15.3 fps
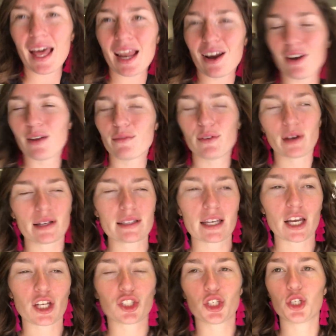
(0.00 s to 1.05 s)
And I'll give you guys
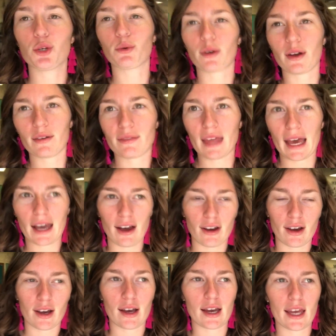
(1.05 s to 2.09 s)
like a tour of that
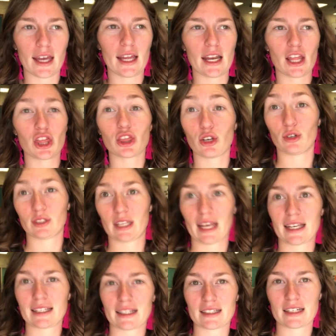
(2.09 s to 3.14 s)
on Thursday,
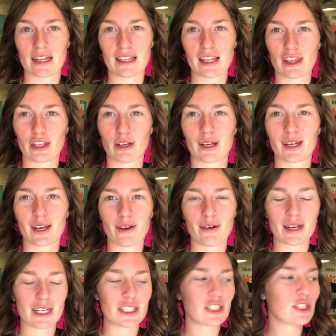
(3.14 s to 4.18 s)
because that's the day that they're gonna go
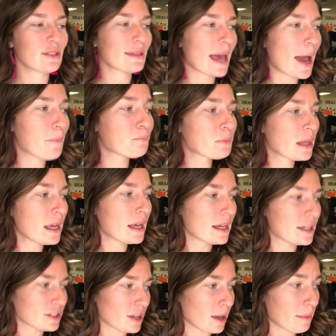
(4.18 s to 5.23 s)
ahead and do that.
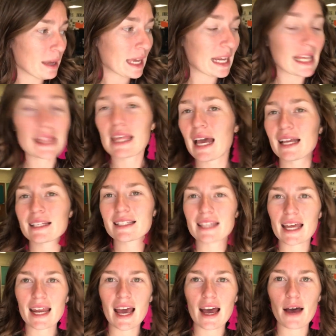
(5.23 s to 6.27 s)
So I've been getting that
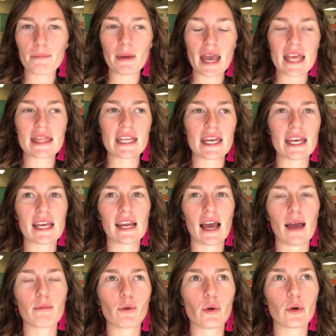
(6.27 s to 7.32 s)
set up, and then
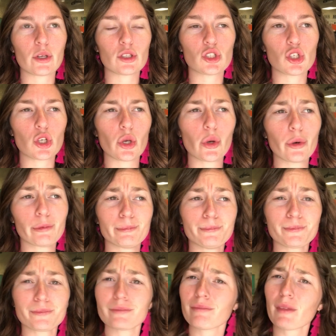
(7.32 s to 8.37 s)
I'm going to
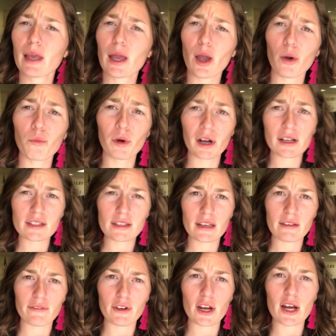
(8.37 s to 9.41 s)
work on
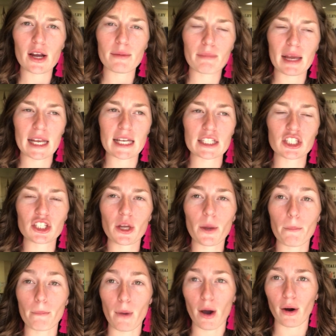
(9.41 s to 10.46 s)
something for my kids
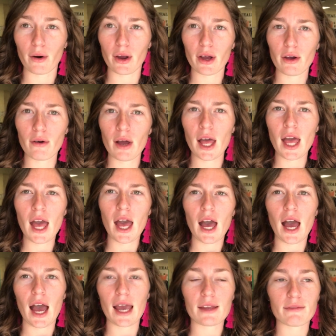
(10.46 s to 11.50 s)
tomorrow.
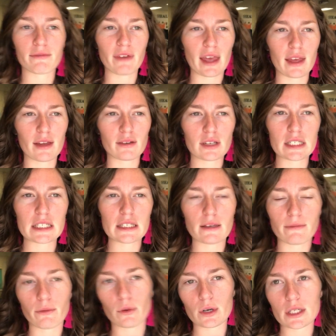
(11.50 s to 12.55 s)
I'd found a
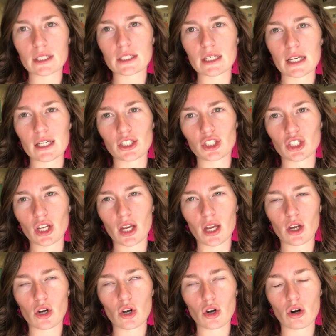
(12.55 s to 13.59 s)

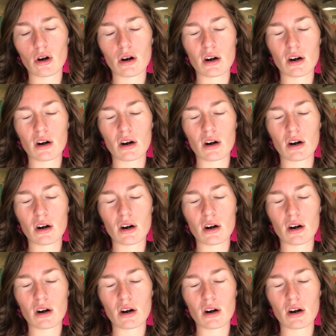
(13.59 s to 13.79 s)
deforestation